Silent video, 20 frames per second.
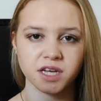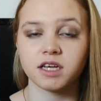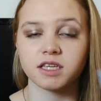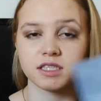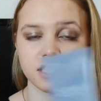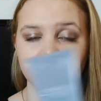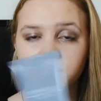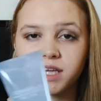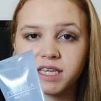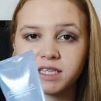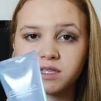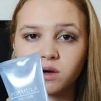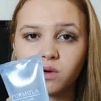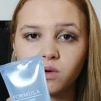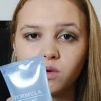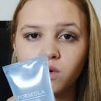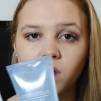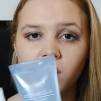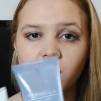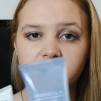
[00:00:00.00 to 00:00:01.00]
So these are
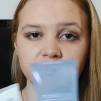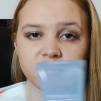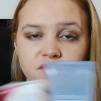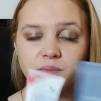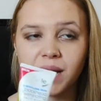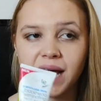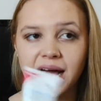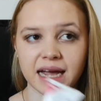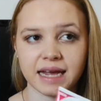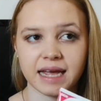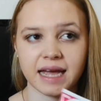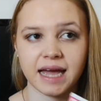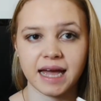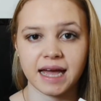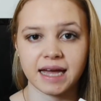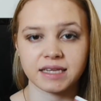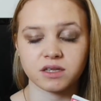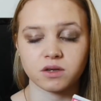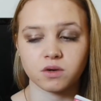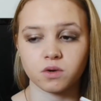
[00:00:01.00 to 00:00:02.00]
all kind of
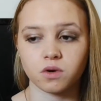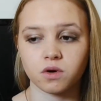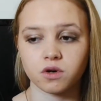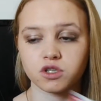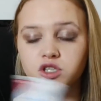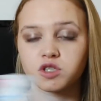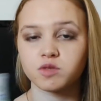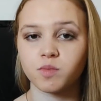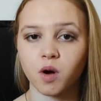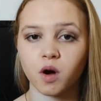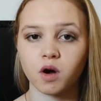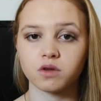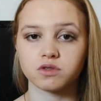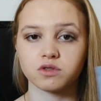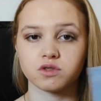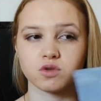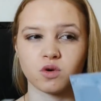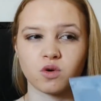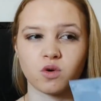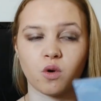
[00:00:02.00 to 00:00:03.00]
blackhead or
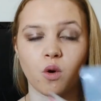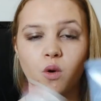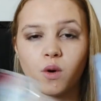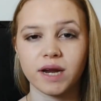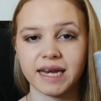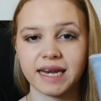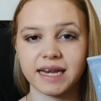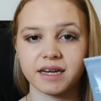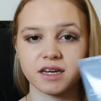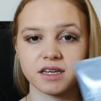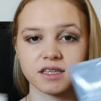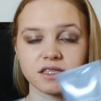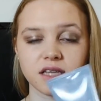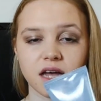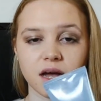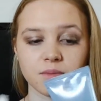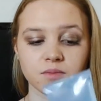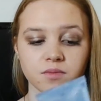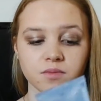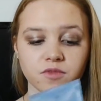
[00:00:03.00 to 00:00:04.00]
spots or oiliness
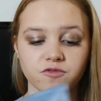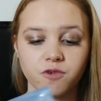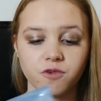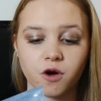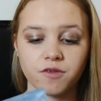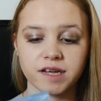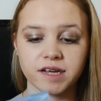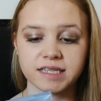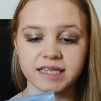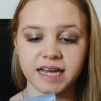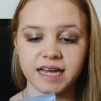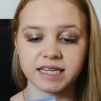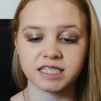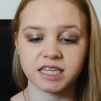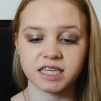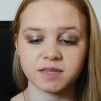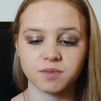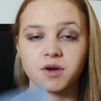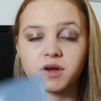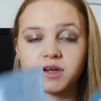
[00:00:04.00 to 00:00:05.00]

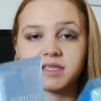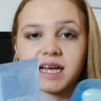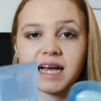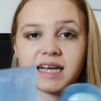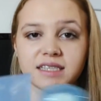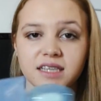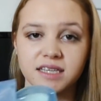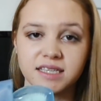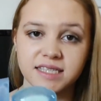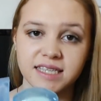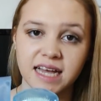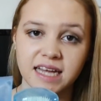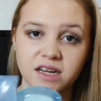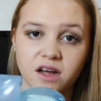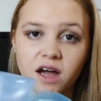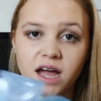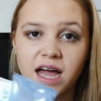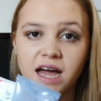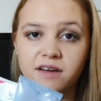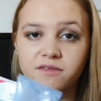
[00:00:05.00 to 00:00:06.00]
orientated, because as I said,
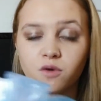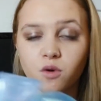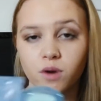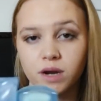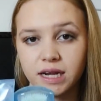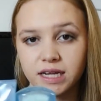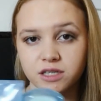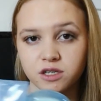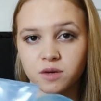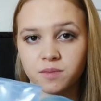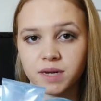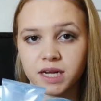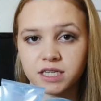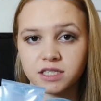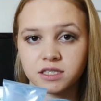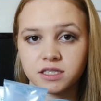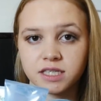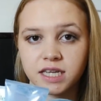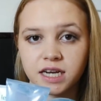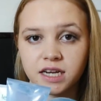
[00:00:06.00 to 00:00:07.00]
I have oily to
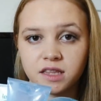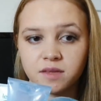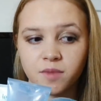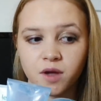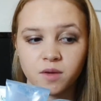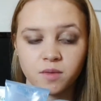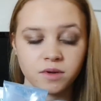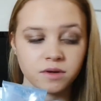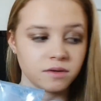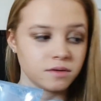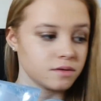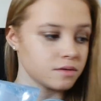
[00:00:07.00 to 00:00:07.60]
combination skin at the moment.